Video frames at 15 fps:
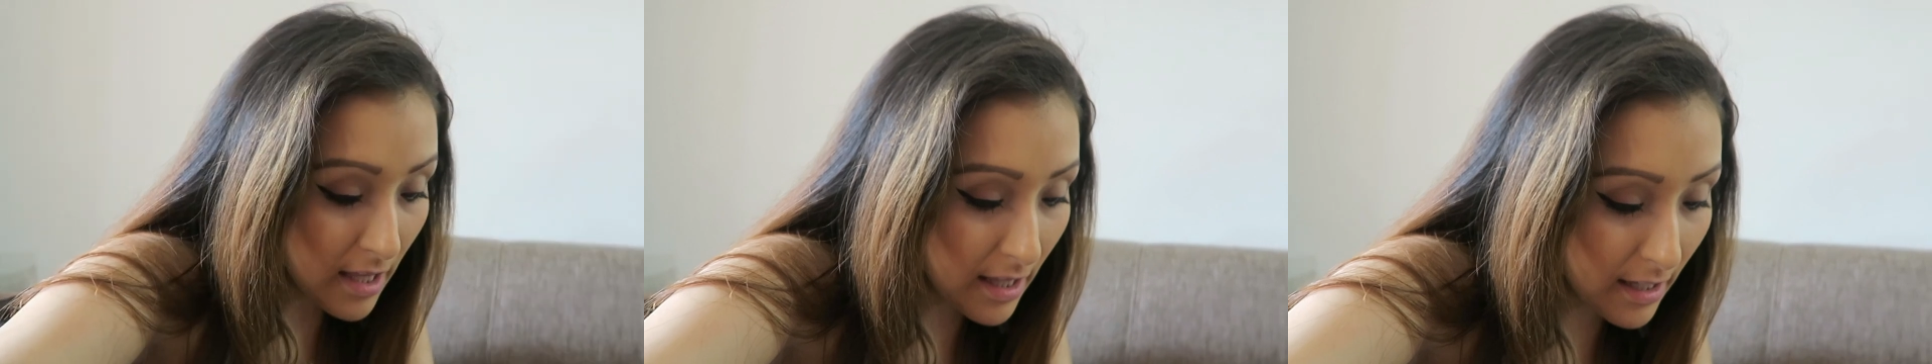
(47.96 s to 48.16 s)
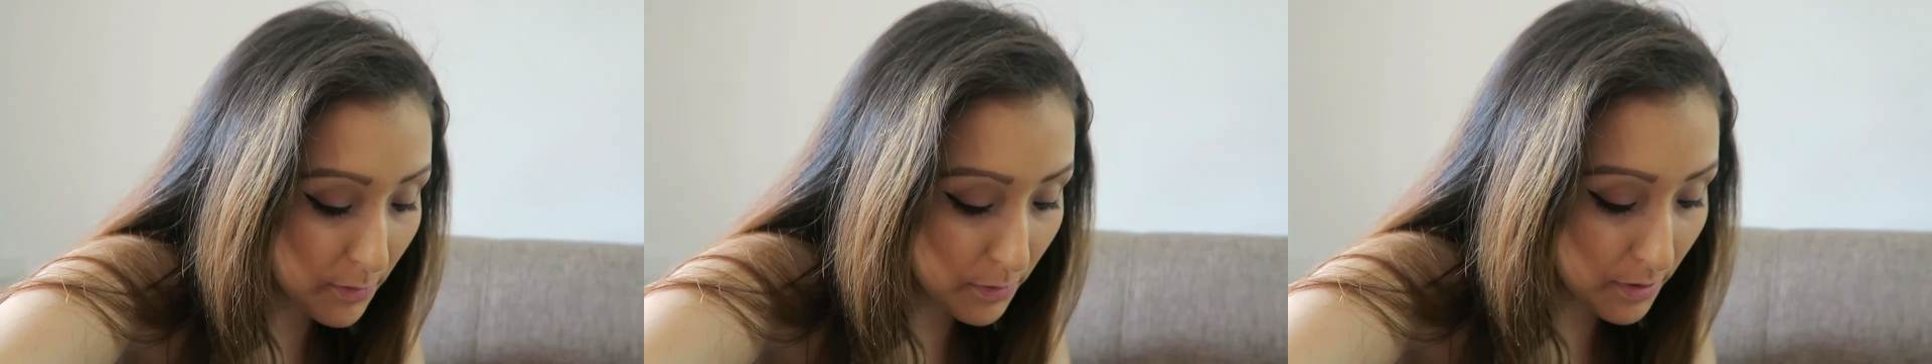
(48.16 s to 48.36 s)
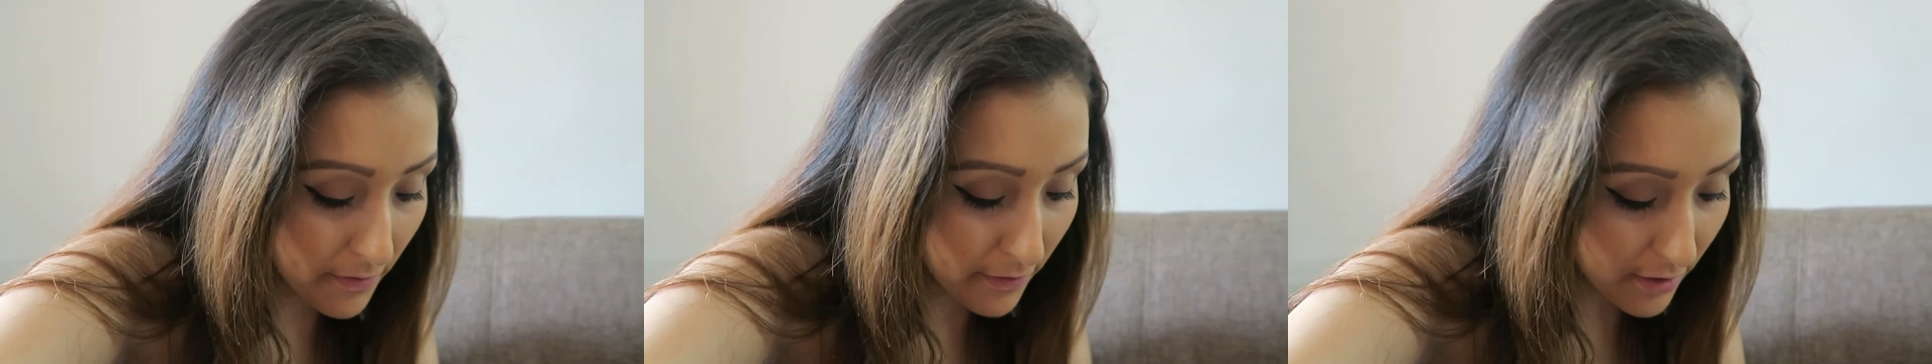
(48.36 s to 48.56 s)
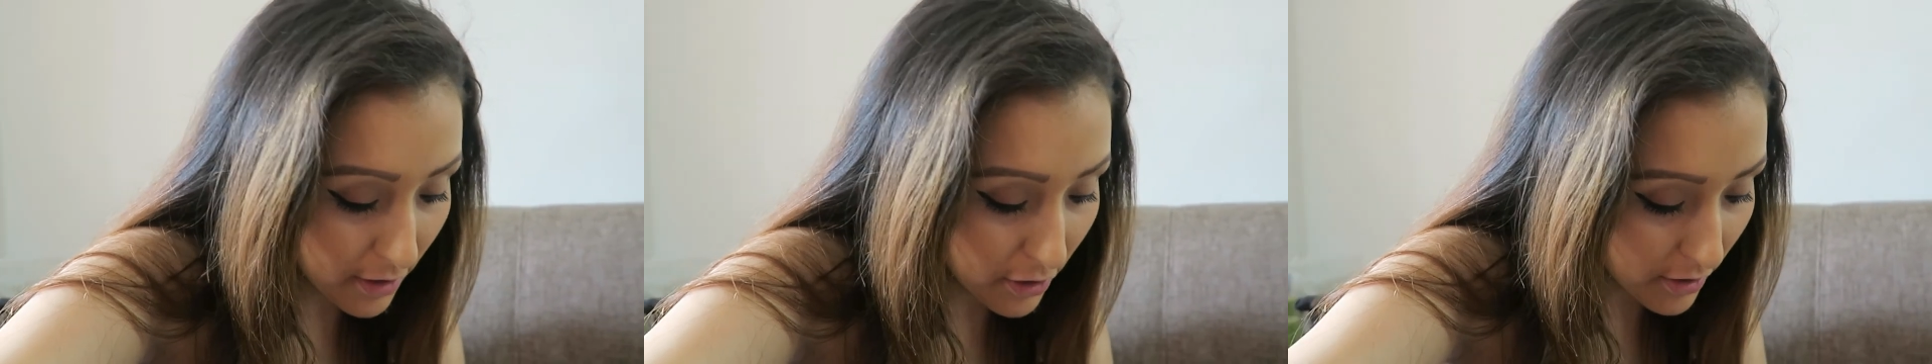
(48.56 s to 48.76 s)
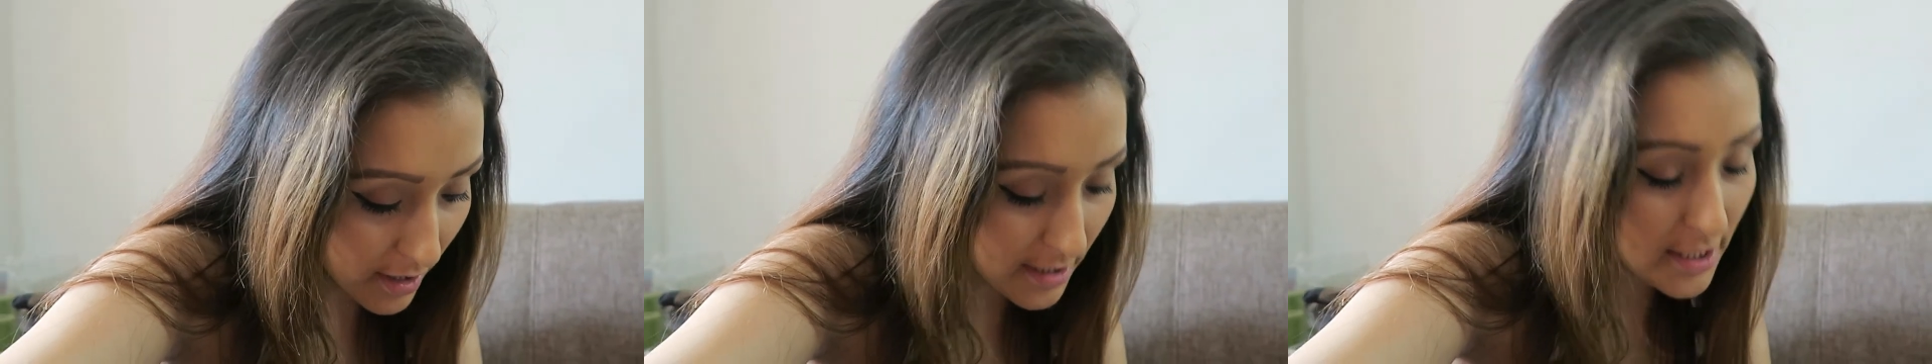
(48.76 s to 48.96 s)
Like, whenever
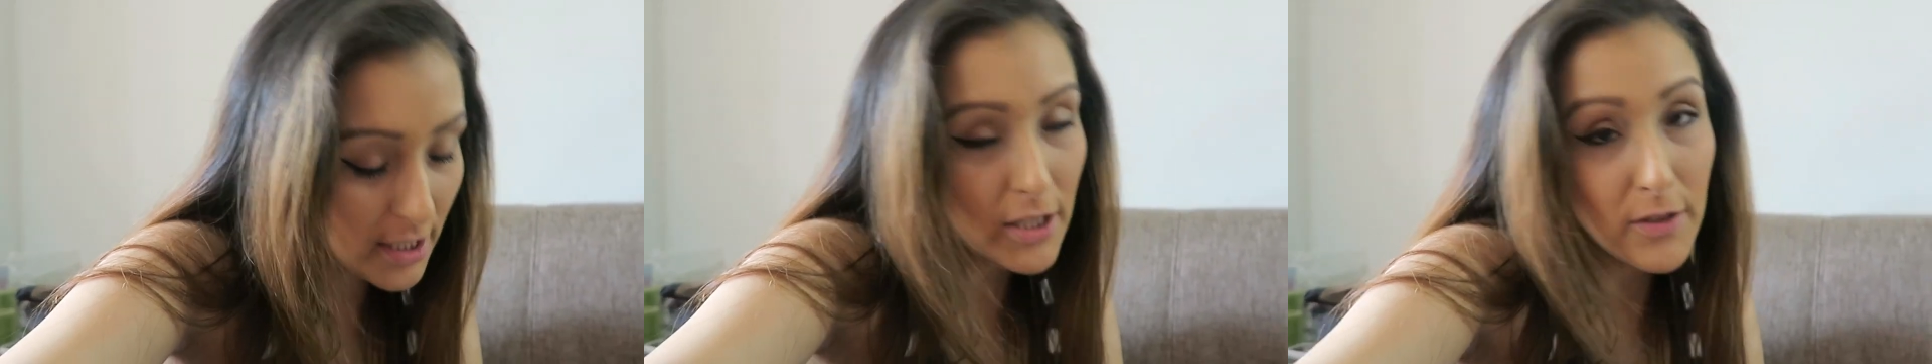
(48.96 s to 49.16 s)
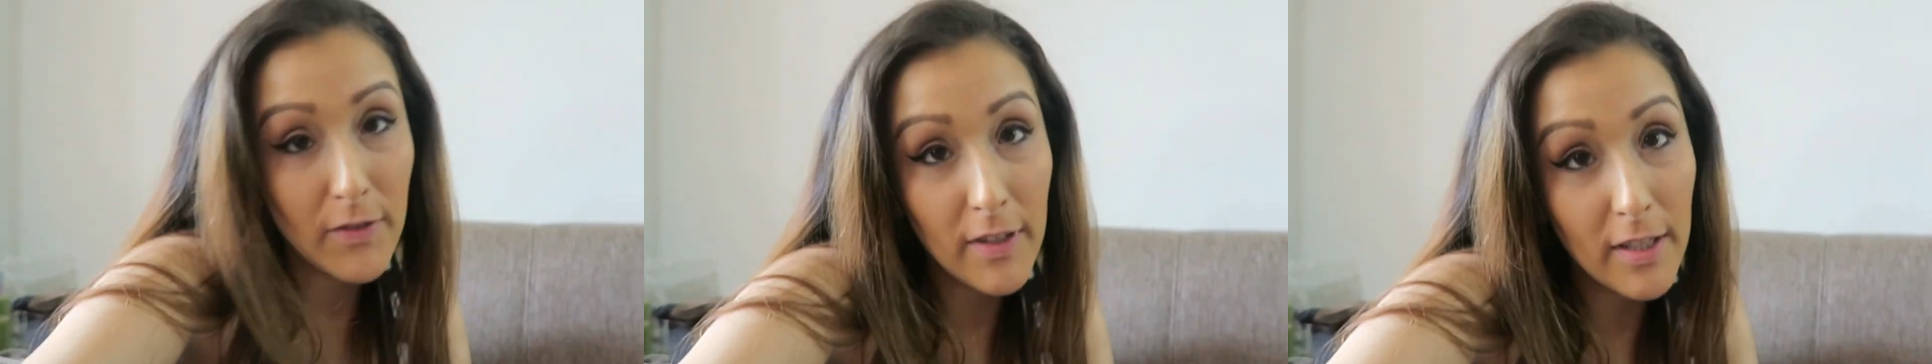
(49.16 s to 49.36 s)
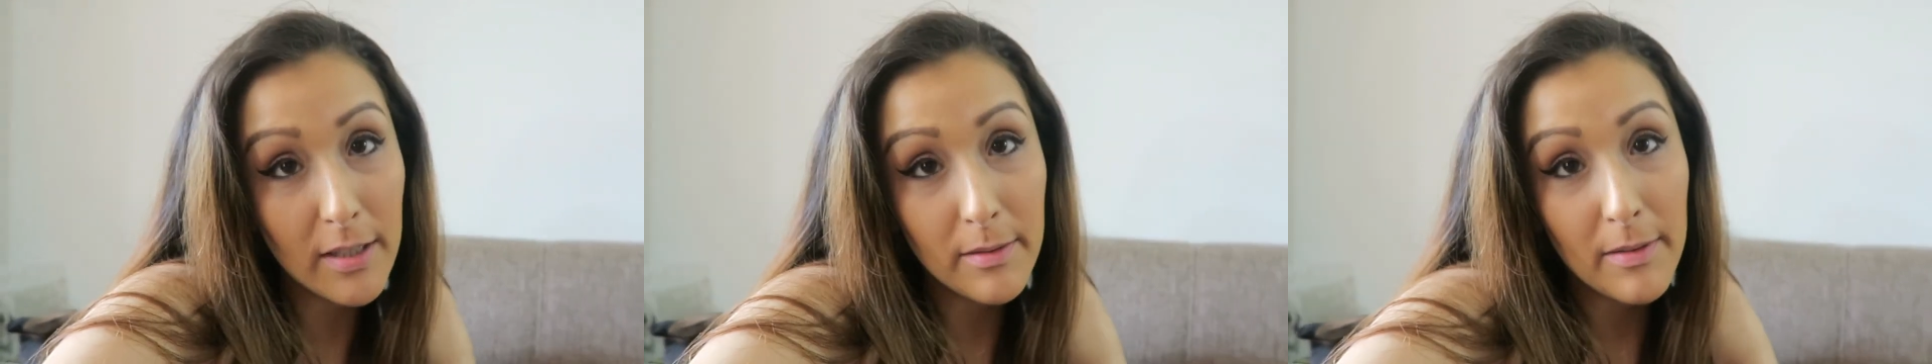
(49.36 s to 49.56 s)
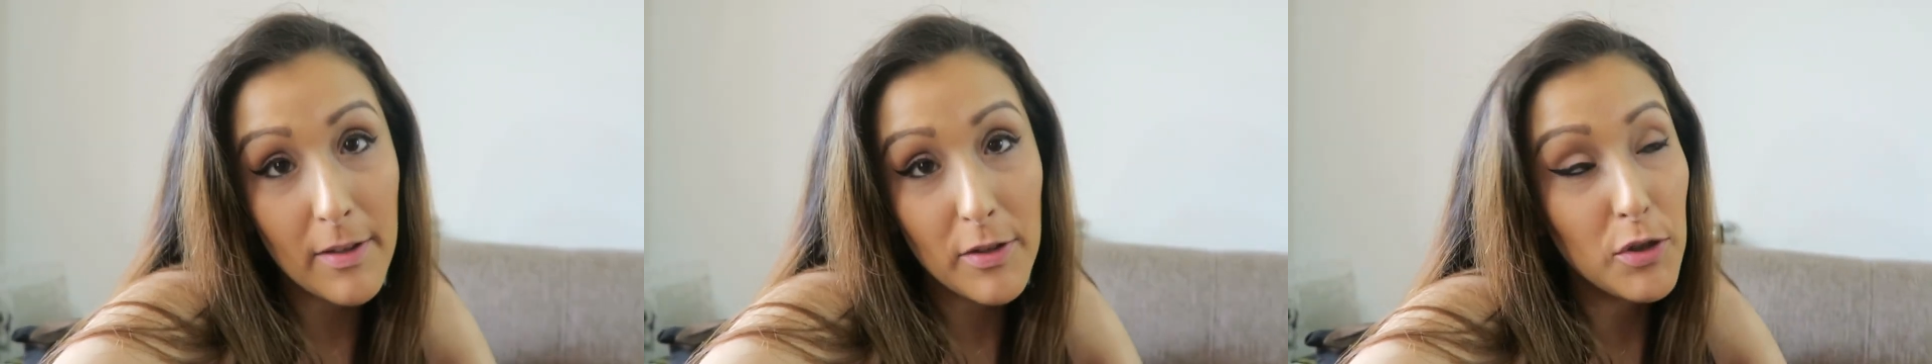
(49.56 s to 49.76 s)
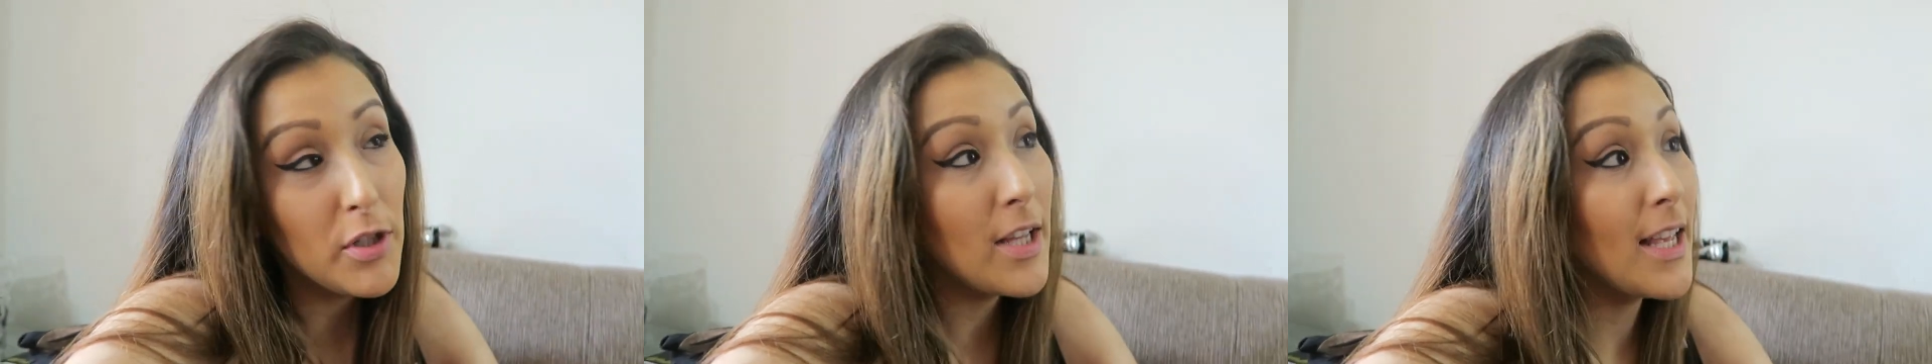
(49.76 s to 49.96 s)
you cry, they just feed him. I
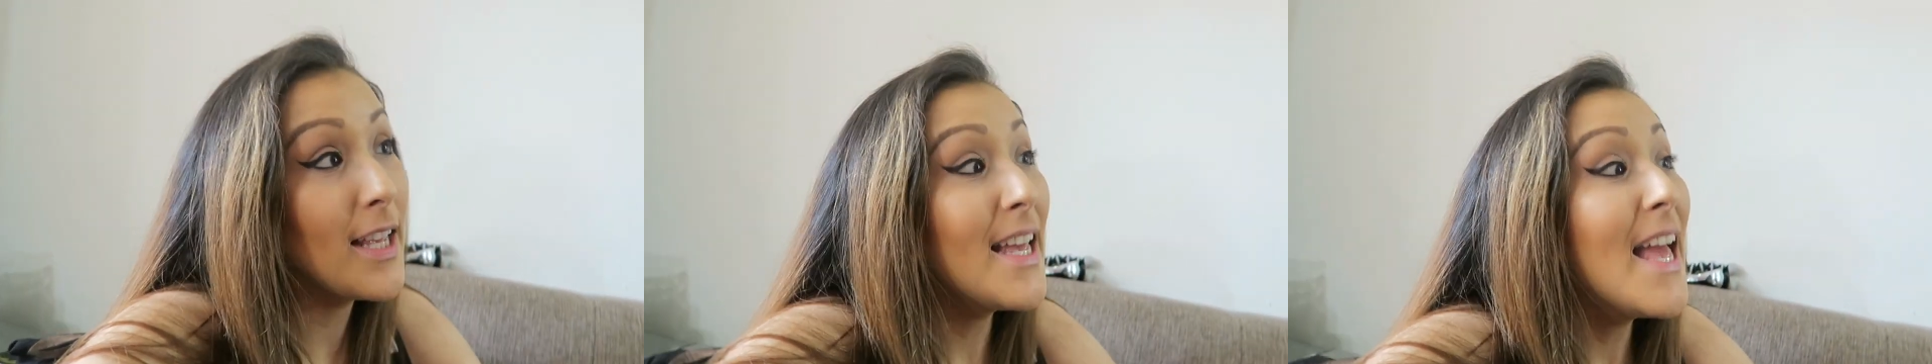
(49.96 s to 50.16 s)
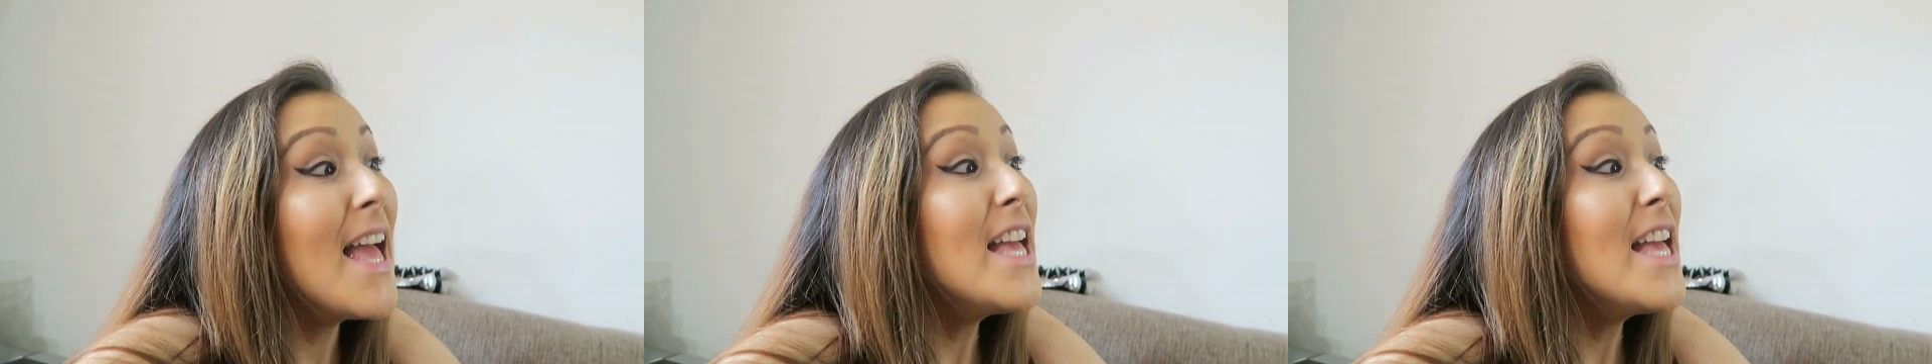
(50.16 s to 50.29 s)
told you that.